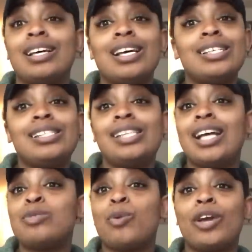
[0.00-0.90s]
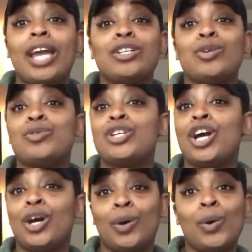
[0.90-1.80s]
sex work ain't no
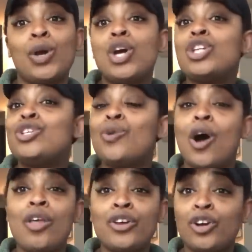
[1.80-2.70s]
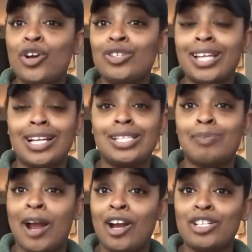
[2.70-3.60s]
joke. To all the girls that
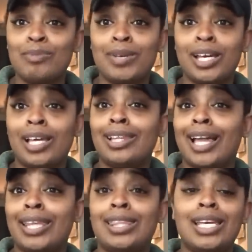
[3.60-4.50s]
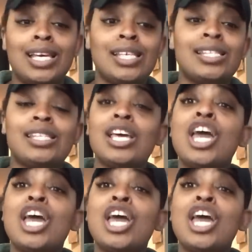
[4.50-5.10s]
aspire to be like this,